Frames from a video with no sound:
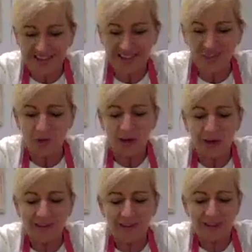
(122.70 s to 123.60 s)
it's a
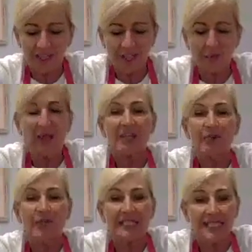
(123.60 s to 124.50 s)
great little dish,
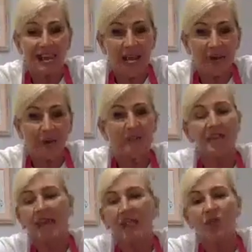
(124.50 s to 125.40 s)
pantry staples.
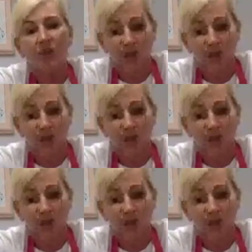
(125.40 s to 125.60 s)
And